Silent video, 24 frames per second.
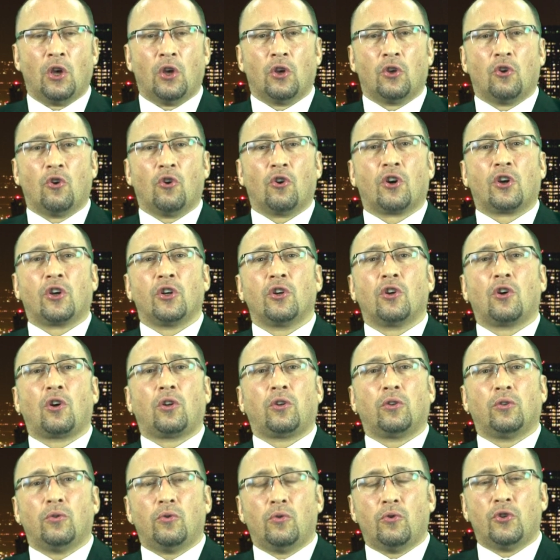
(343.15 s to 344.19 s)
your
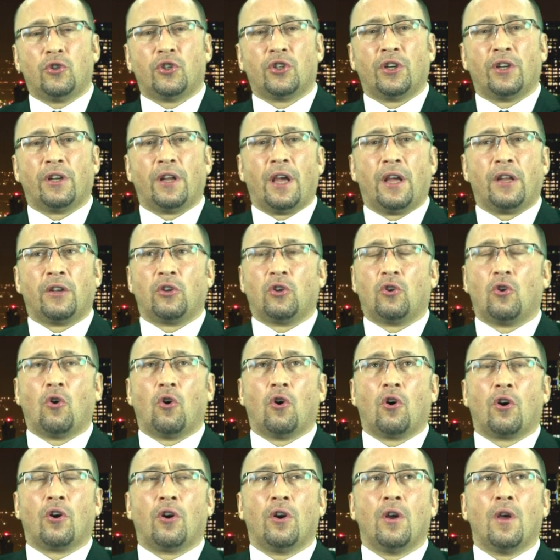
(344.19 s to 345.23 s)
conclusion and
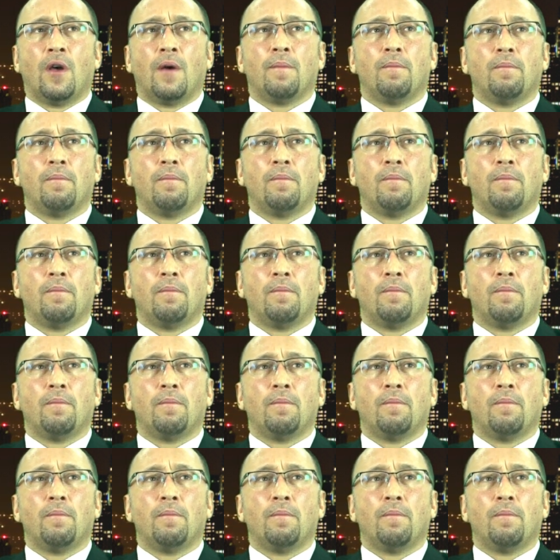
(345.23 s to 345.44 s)
your